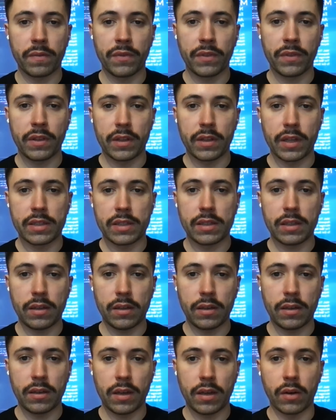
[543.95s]
That's
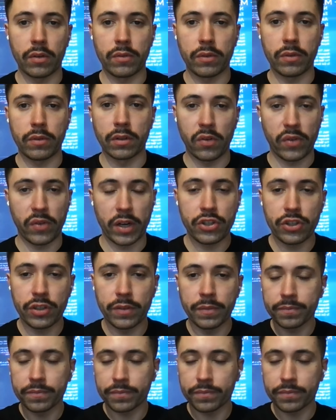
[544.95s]
how it will function.